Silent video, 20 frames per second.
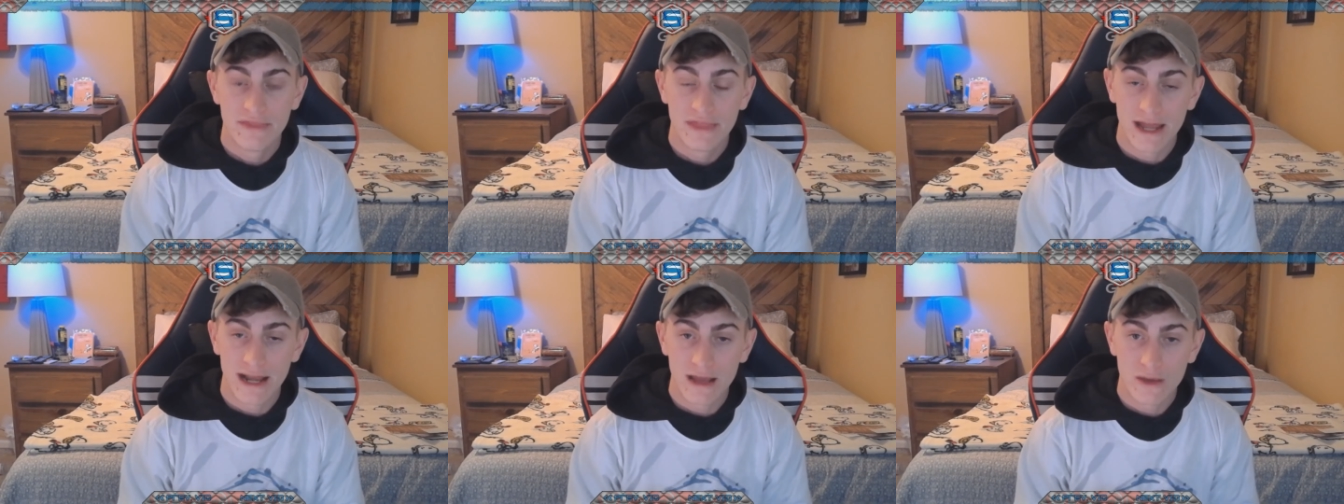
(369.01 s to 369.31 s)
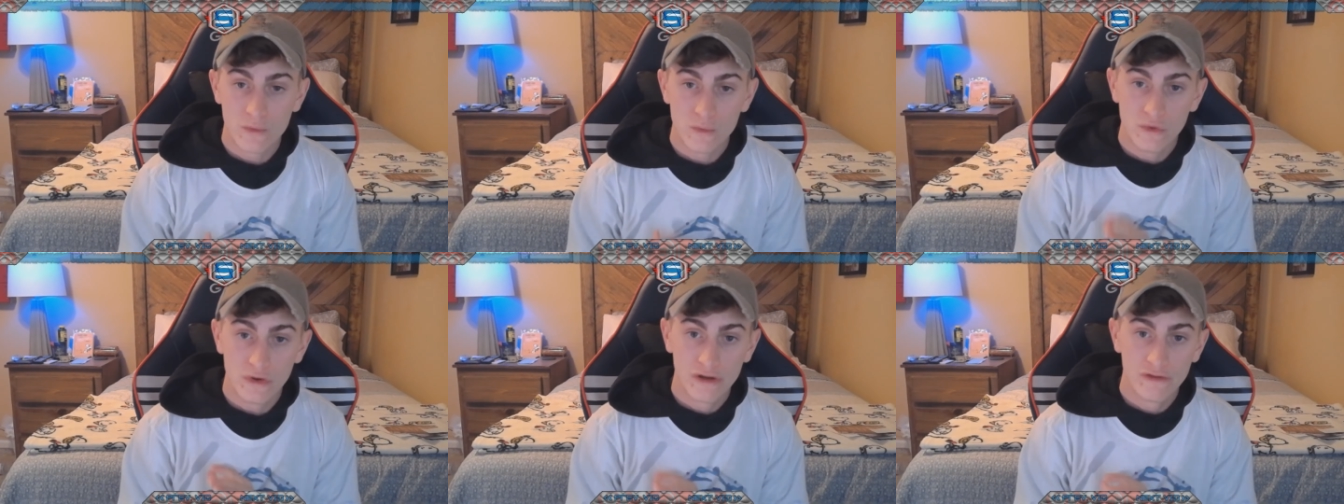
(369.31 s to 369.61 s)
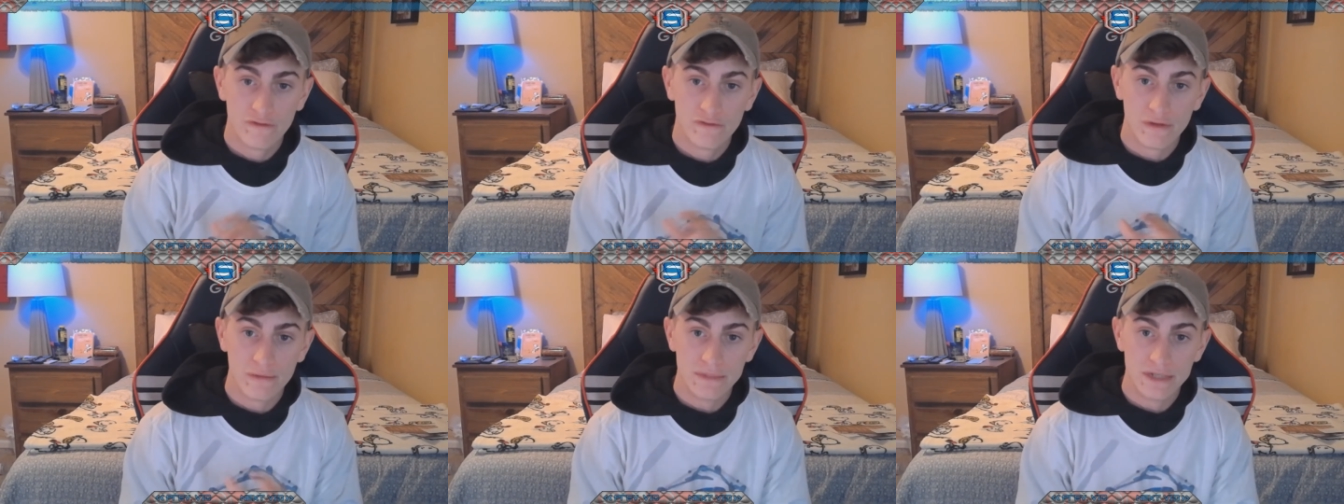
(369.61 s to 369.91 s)
that I would
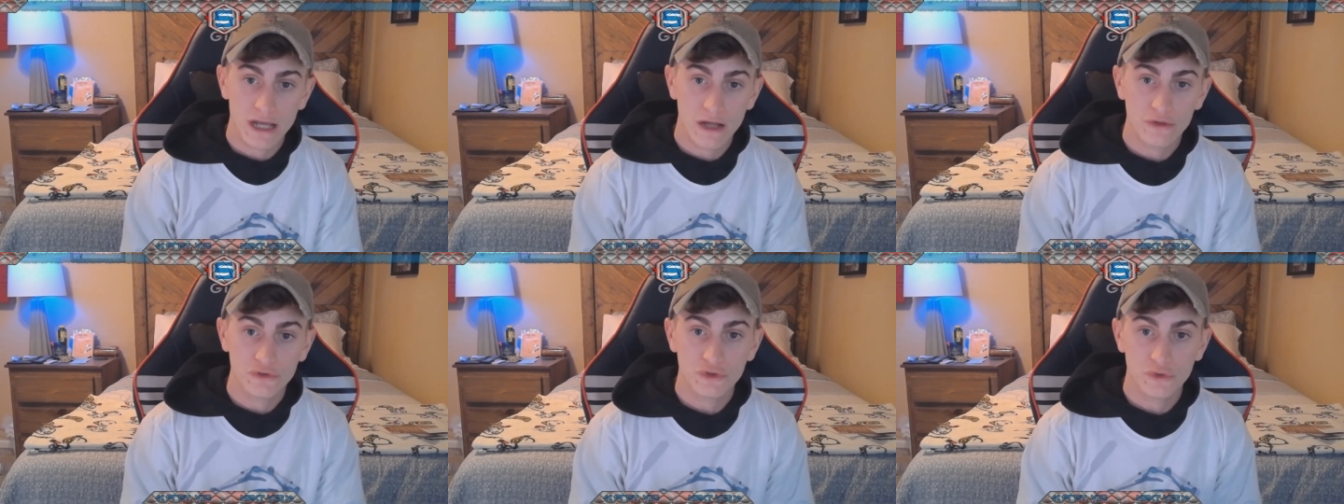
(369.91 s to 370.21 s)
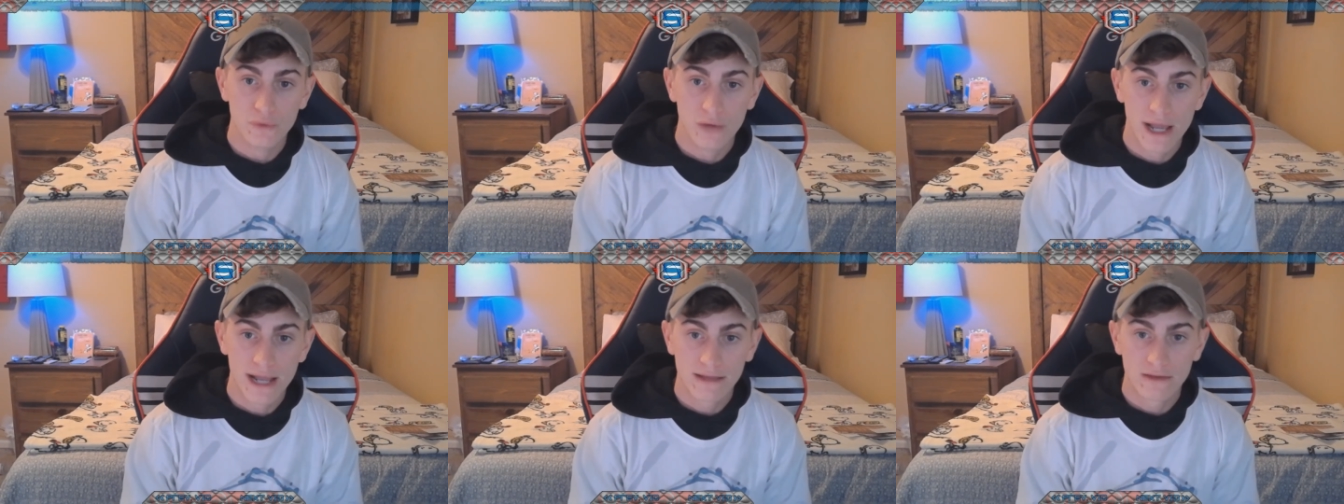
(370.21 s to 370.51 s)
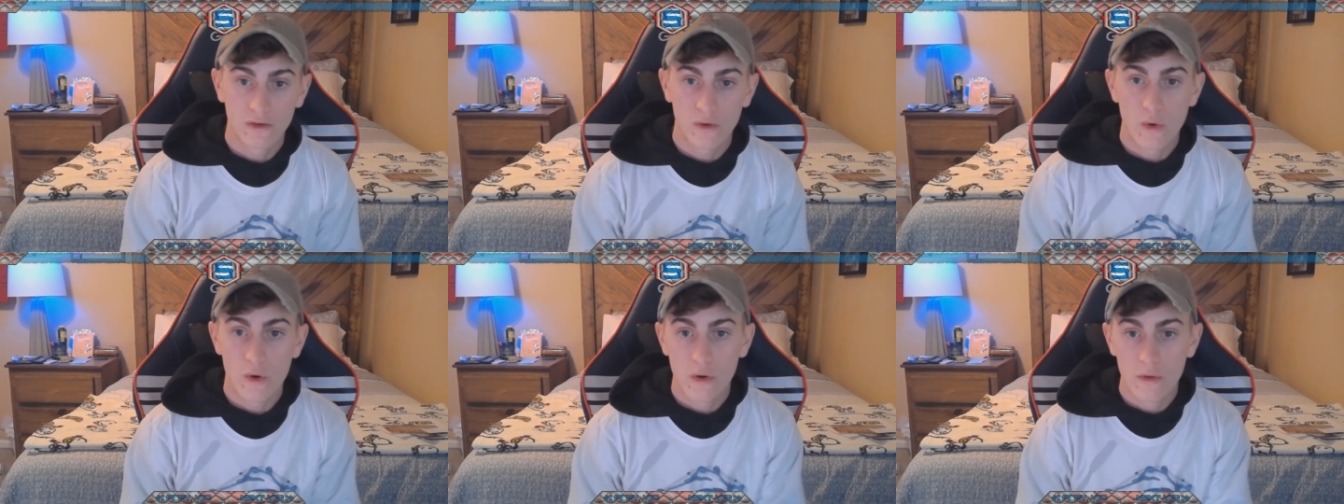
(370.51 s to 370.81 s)
have from Dell
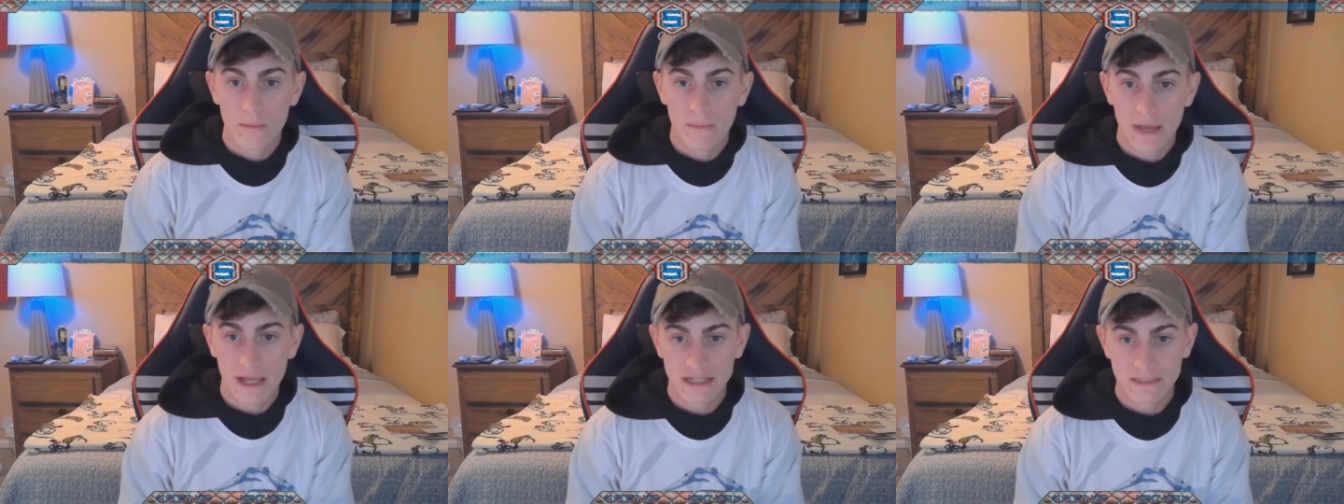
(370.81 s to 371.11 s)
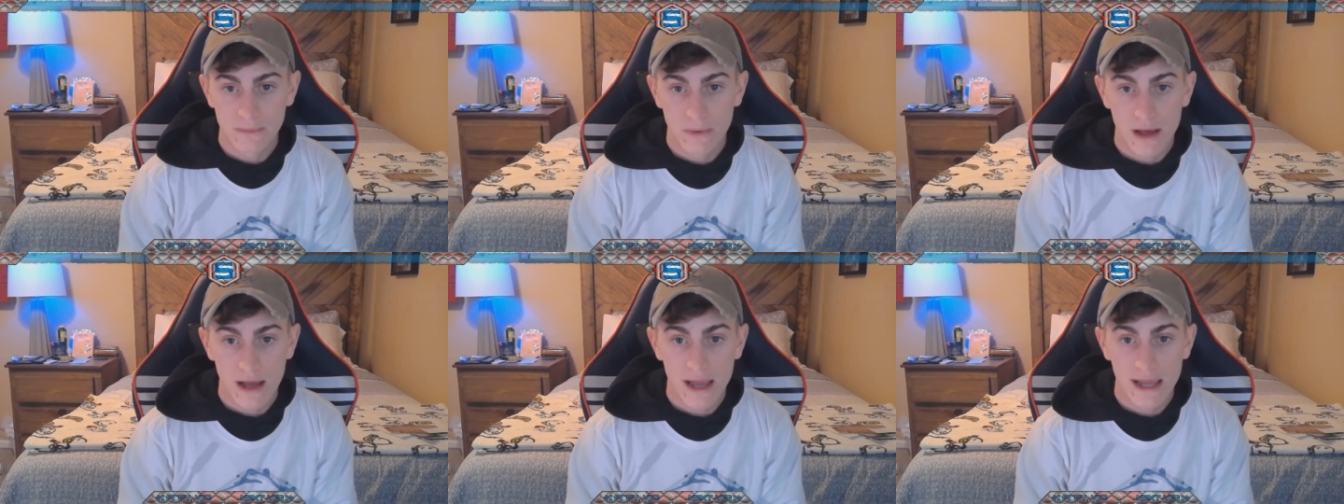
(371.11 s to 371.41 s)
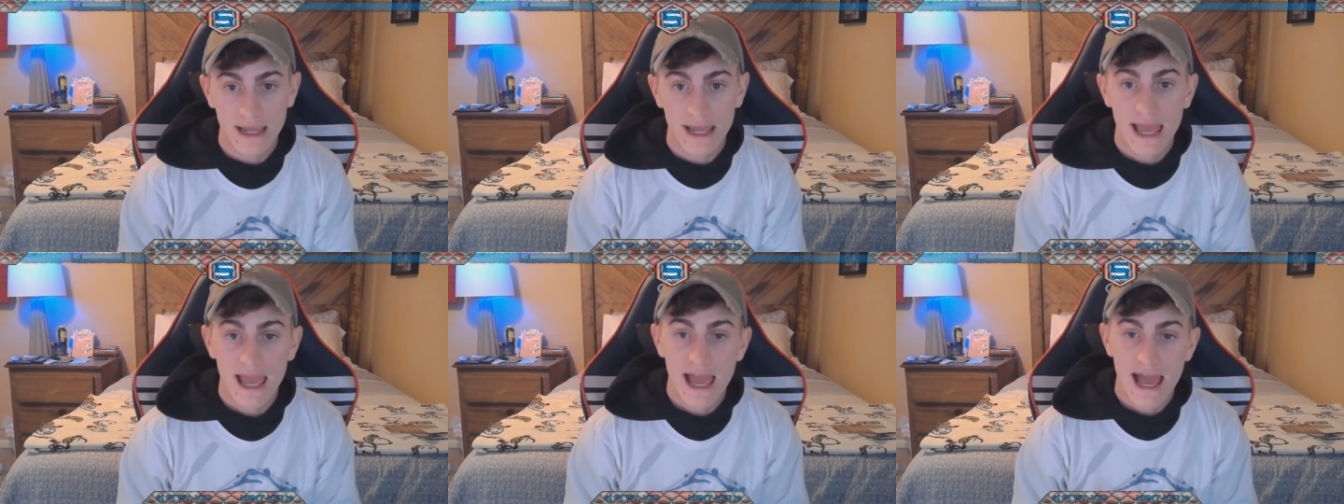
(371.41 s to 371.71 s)
Direct or Best
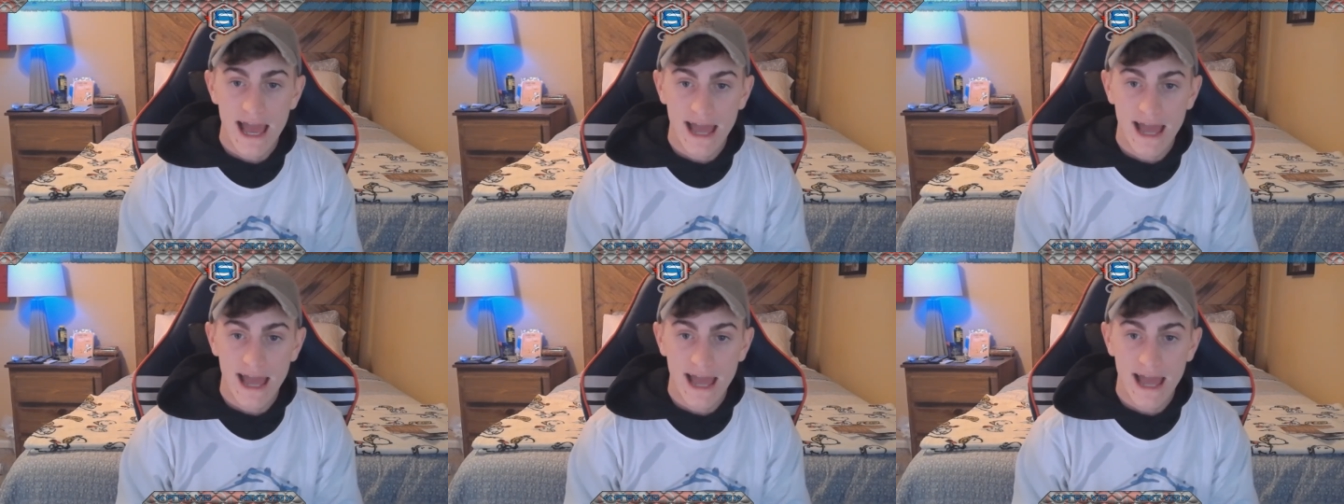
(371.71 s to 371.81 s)
Buy